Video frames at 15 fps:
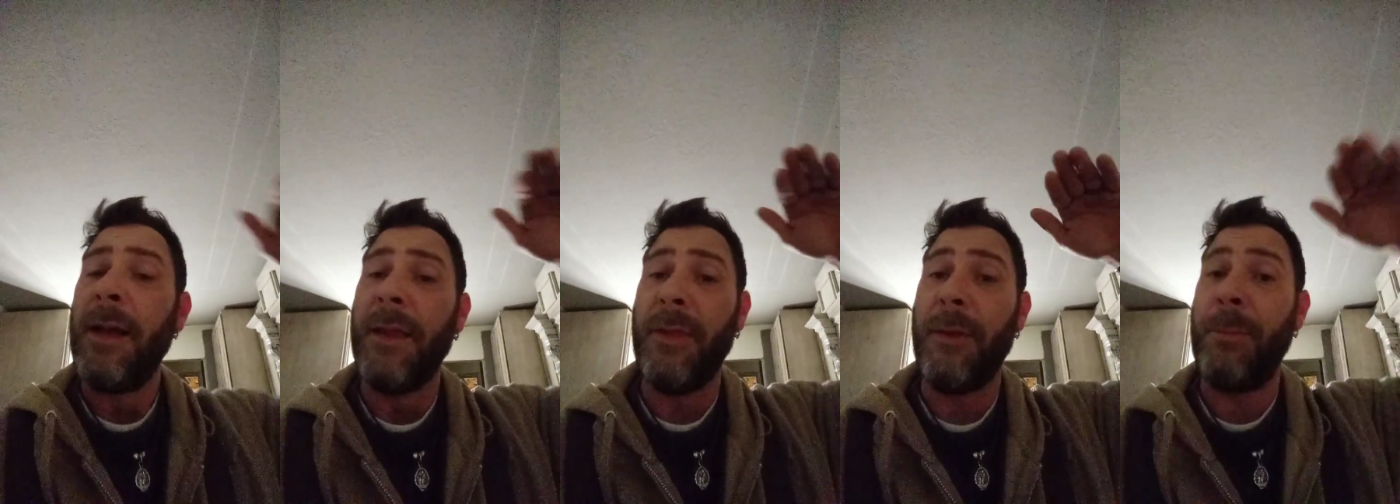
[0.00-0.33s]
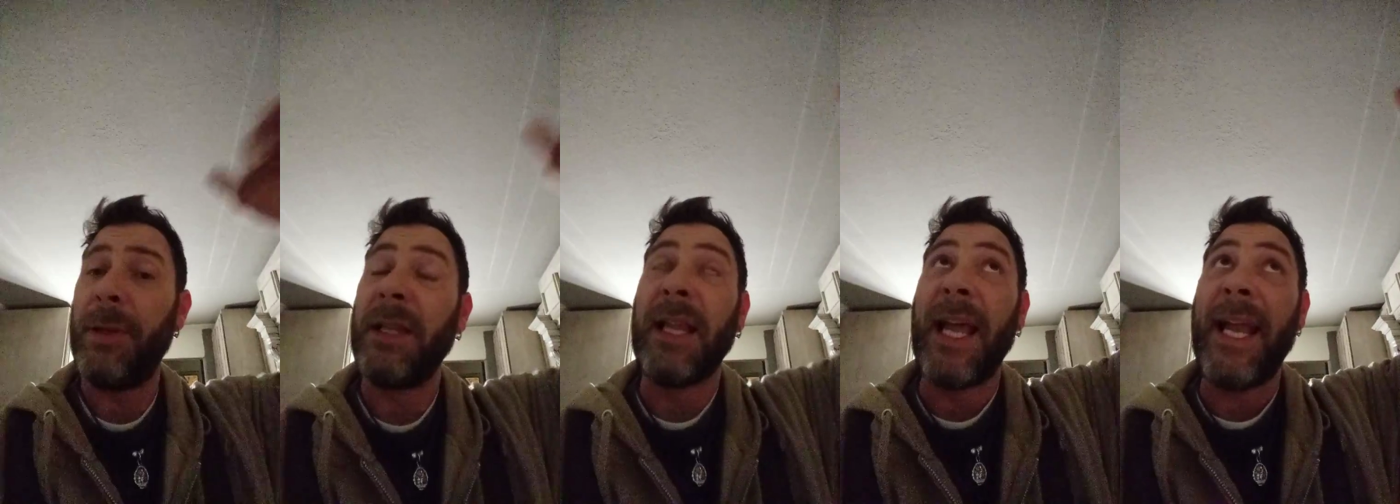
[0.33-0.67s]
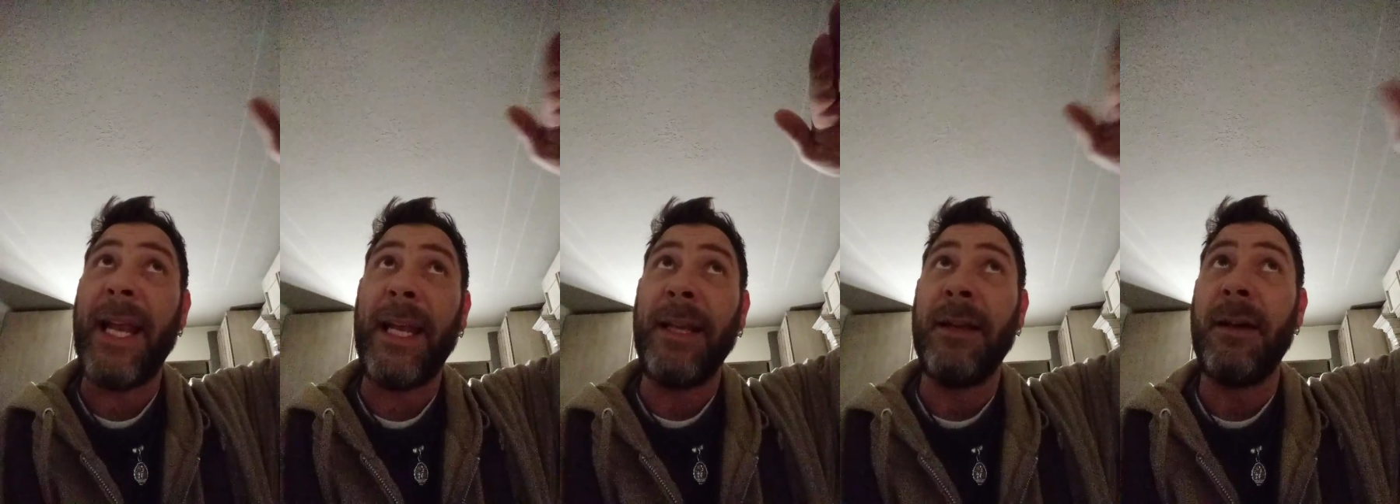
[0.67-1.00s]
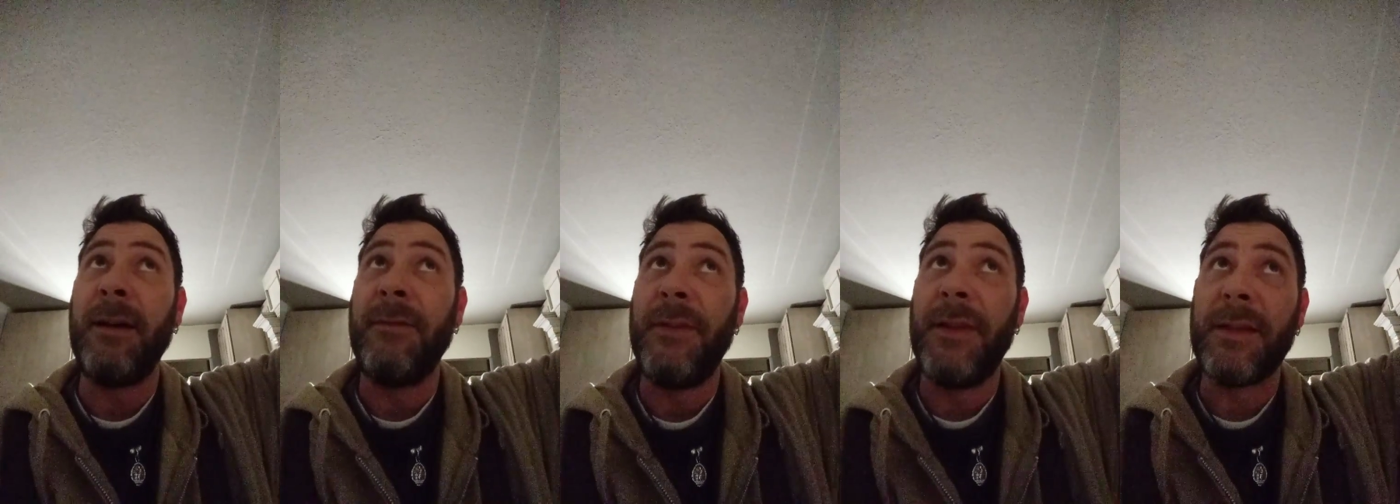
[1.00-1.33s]
the plane
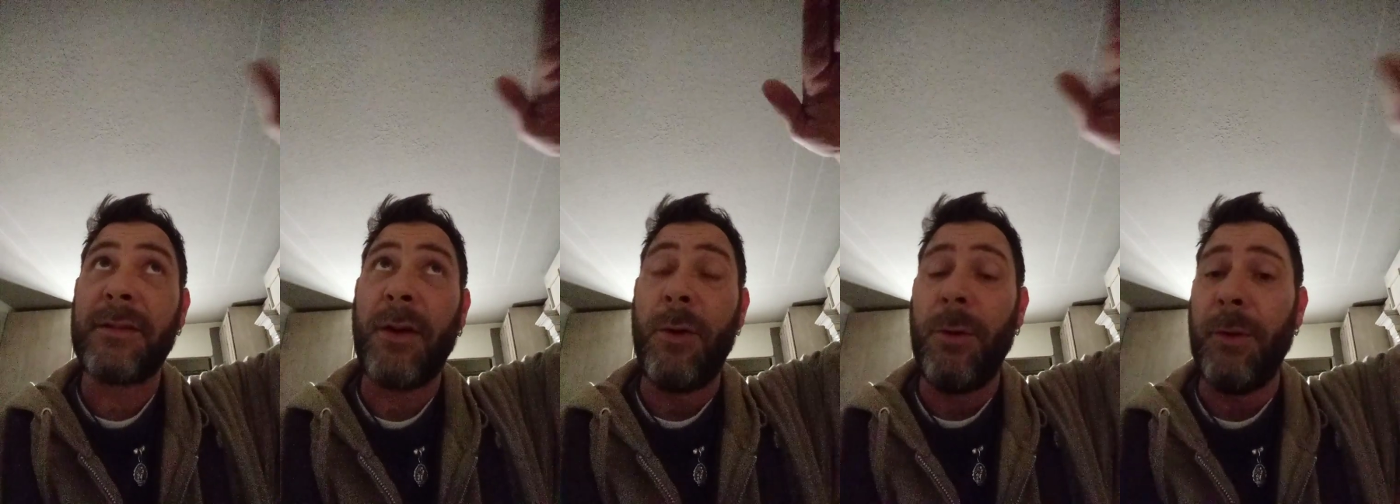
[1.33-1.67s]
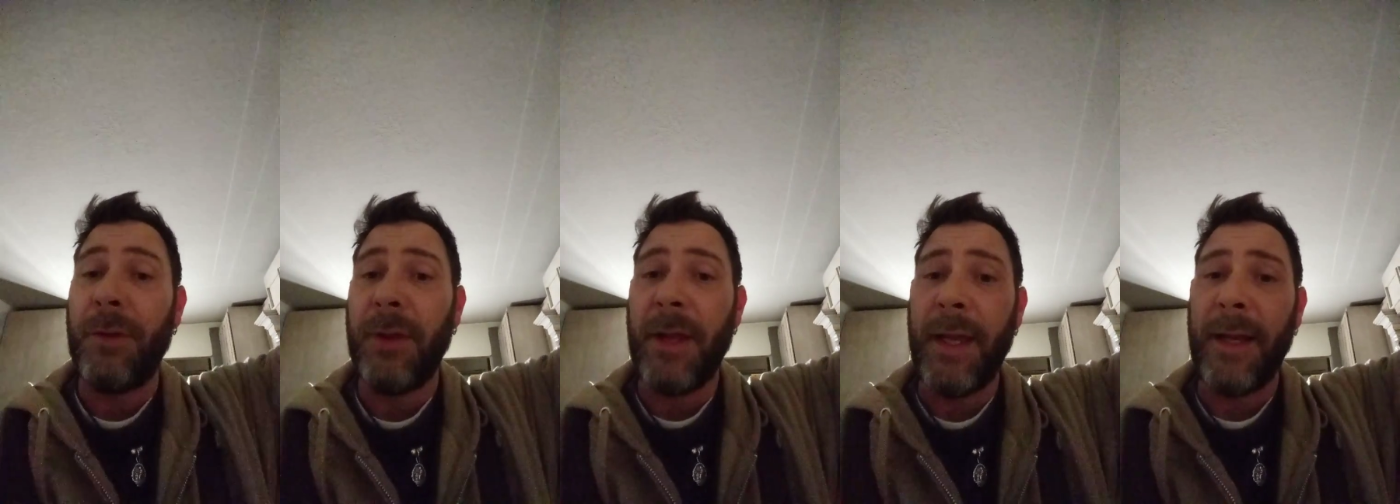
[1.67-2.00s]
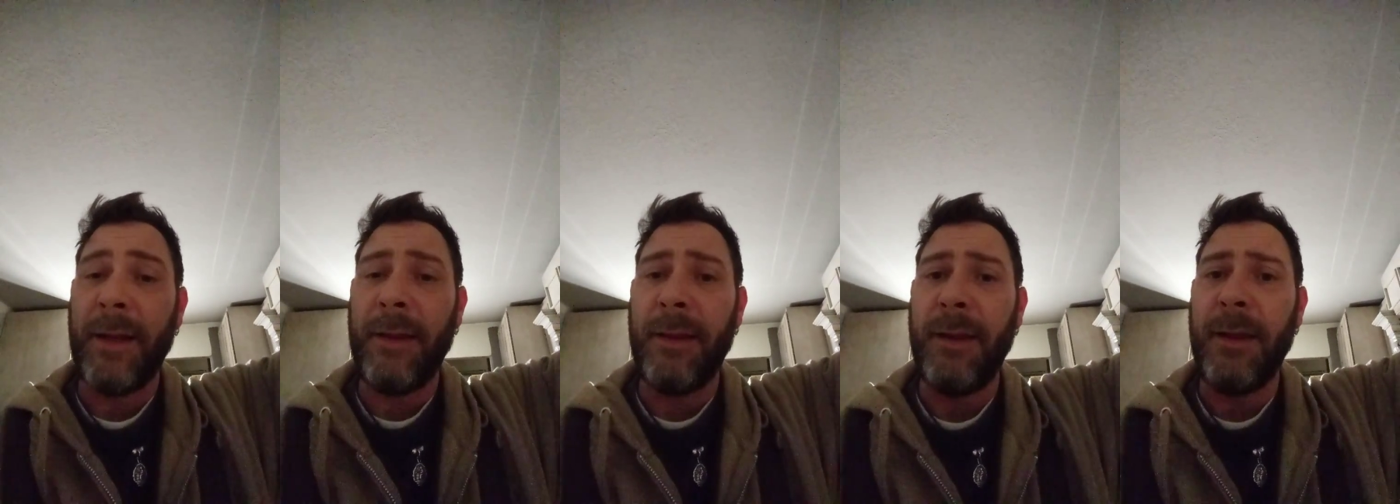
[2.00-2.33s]
of this whole thing,